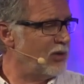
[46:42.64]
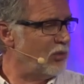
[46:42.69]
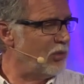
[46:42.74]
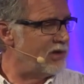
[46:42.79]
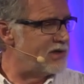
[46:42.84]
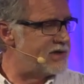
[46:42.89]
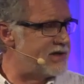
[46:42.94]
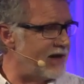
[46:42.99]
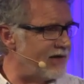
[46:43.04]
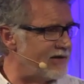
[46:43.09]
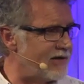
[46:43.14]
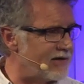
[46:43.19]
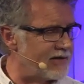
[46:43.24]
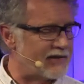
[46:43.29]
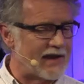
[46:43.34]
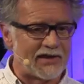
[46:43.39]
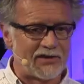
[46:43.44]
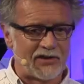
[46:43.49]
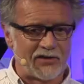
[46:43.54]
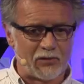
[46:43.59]
But Jesus
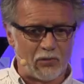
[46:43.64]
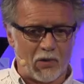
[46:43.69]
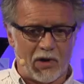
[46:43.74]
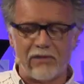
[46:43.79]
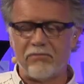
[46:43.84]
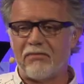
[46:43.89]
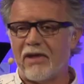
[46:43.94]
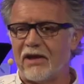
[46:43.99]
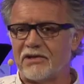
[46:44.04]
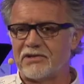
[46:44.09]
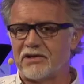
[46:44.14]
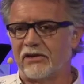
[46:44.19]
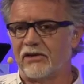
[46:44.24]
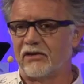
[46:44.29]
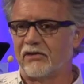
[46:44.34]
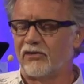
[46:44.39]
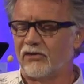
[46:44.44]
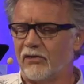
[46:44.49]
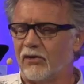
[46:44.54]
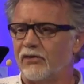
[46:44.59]
said there's one measure
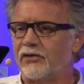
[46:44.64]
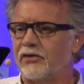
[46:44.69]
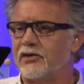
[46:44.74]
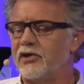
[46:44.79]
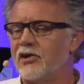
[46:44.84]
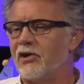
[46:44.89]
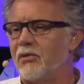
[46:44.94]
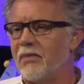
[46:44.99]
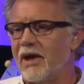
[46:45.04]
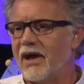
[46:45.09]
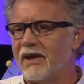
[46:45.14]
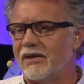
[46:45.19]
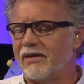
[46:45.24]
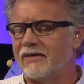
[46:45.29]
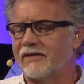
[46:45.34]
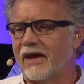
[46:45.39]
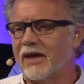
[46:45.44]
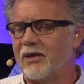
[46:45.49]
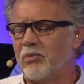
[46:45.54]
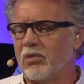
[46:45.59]
that shows that you're my
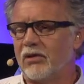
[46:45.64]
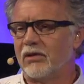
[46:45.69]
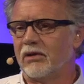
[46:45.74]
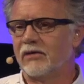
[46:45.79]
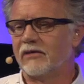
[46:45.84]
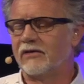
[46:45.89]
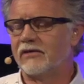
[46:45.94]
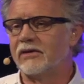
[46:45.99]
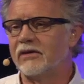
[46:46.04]
disciples.